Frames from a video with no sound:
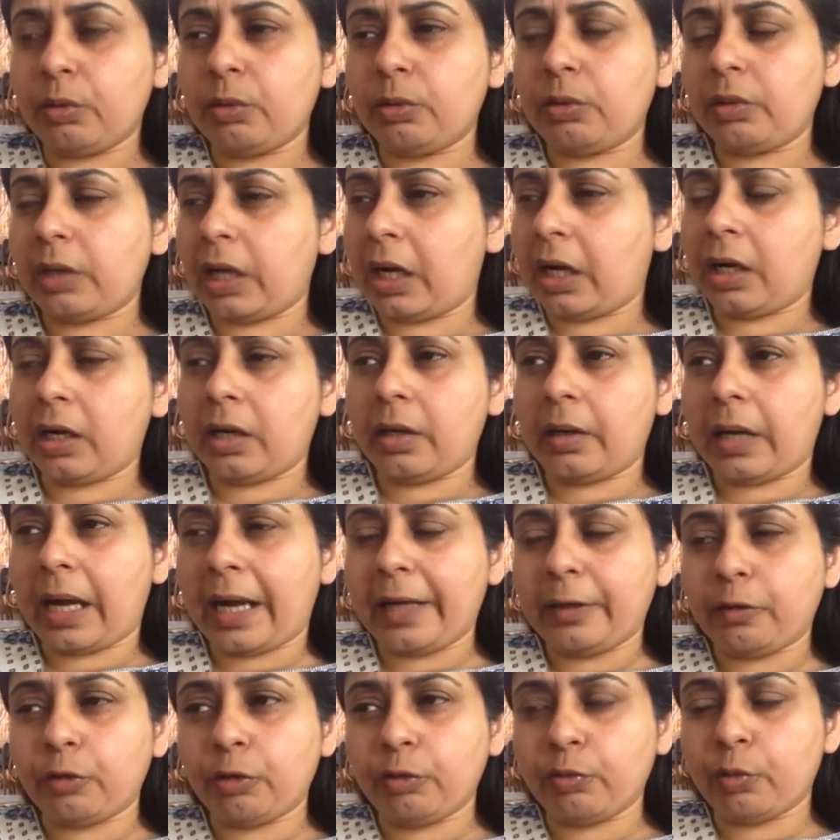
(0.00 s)

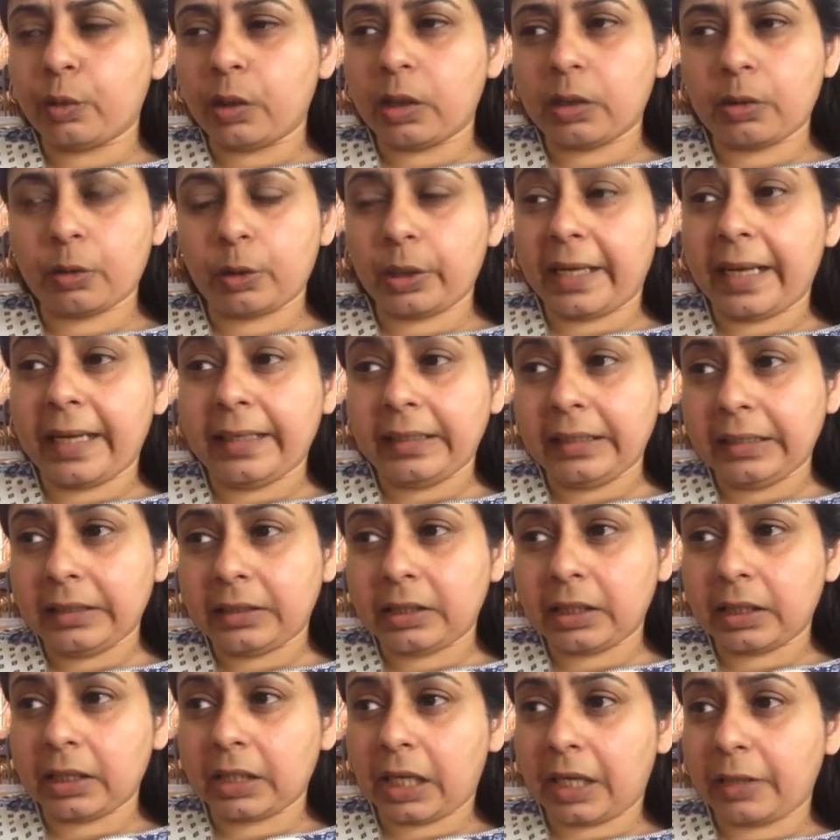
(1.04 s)
I could work on
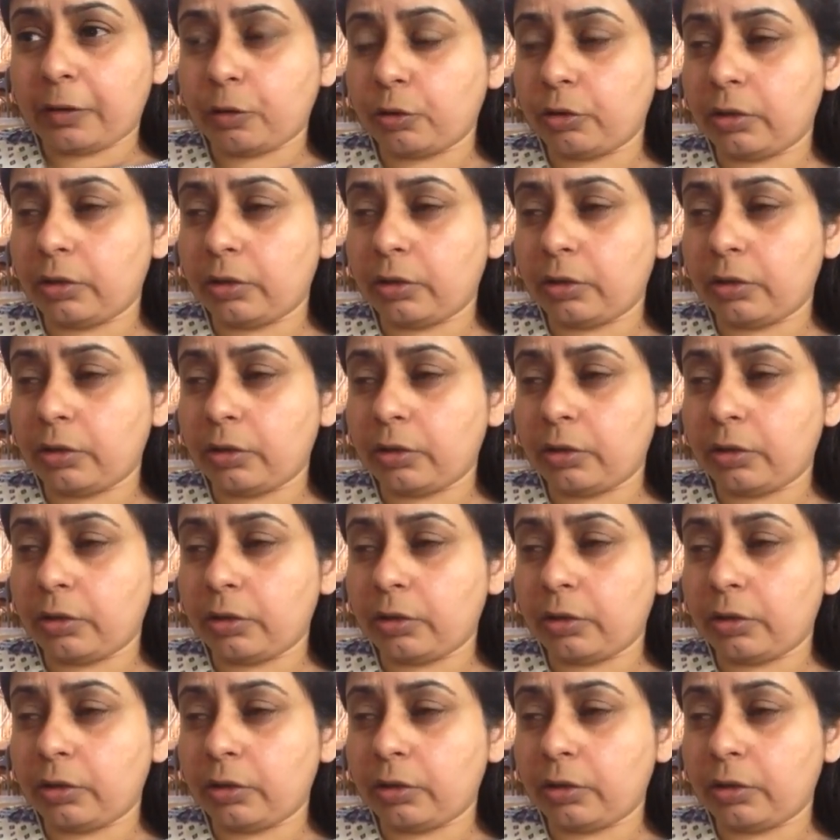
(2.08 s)
anything.